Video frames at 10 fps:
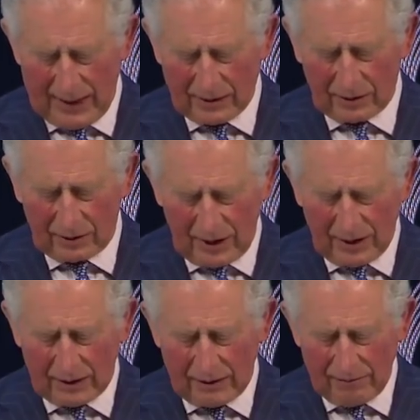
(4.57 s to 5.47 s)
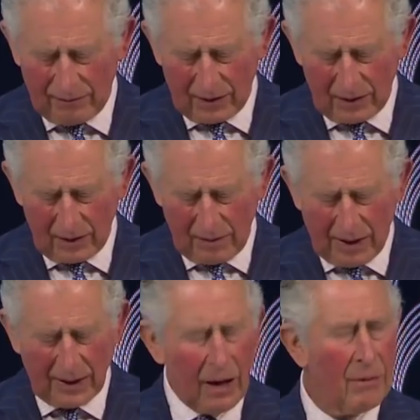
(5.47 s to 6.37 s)
and to think
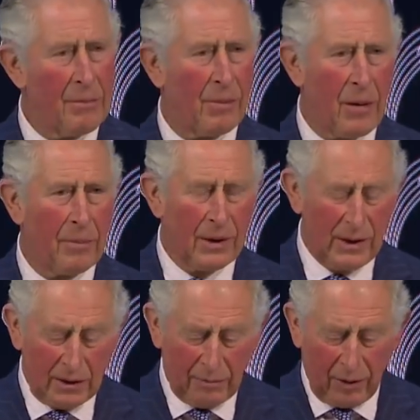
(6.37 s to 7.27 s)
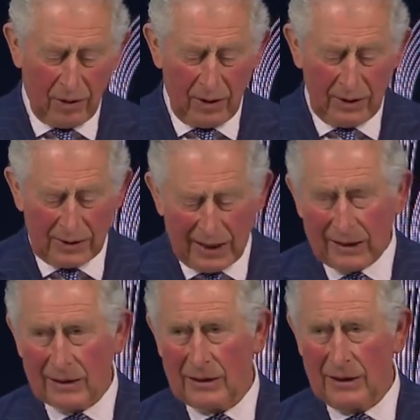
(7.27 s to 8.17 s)
about how we properly deploy
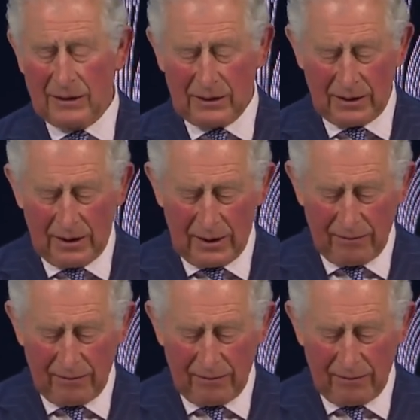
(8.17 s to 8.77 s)
taxes,